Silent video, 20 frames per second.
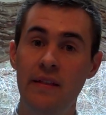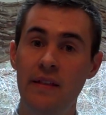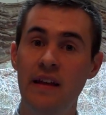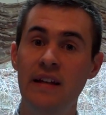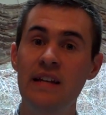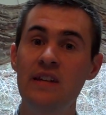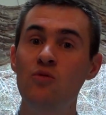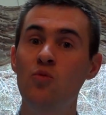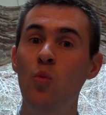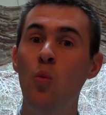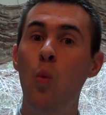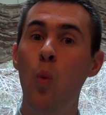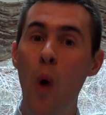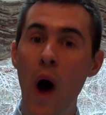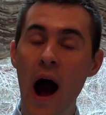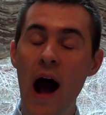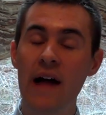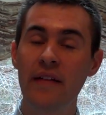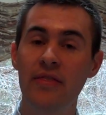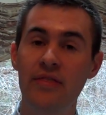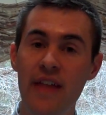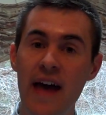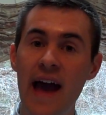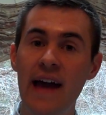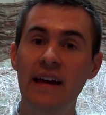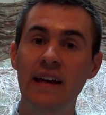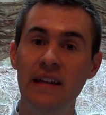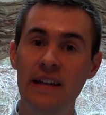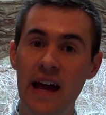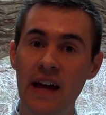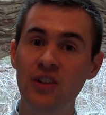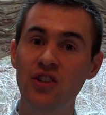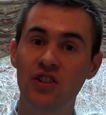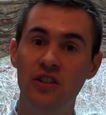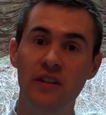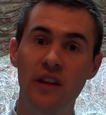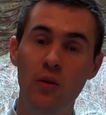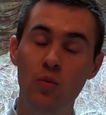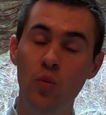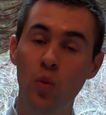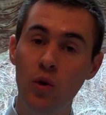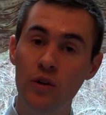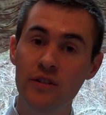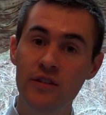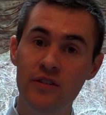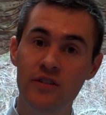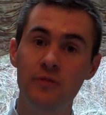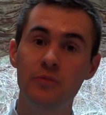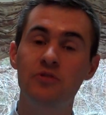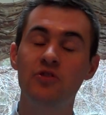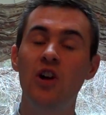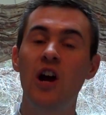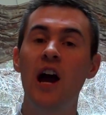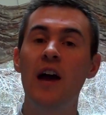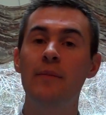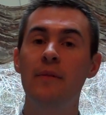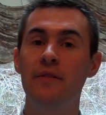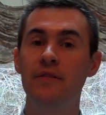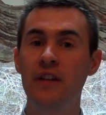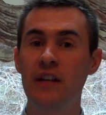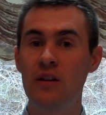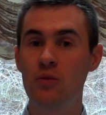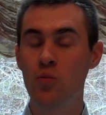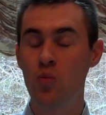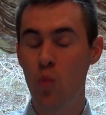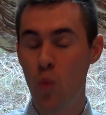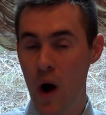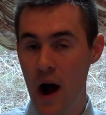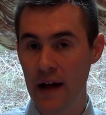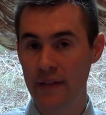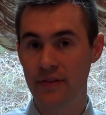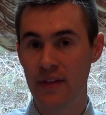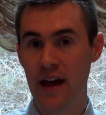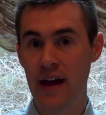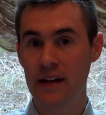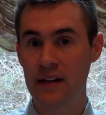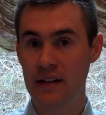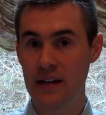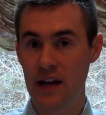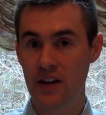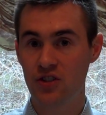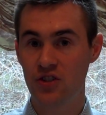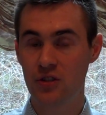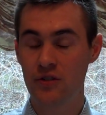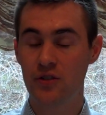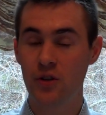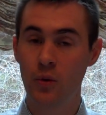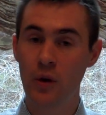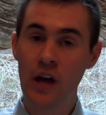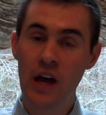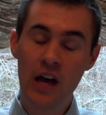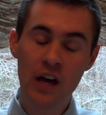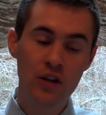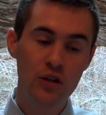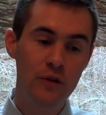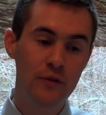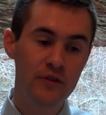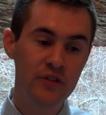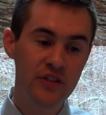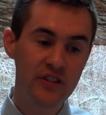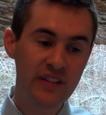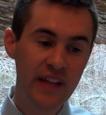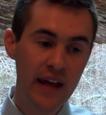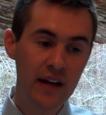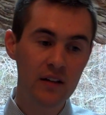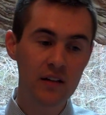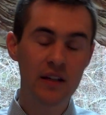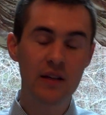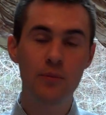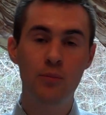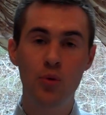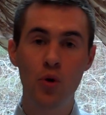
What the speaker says: they didn't want that connection. They wouldn't subscribe if they didn't want that connection. So you've steadily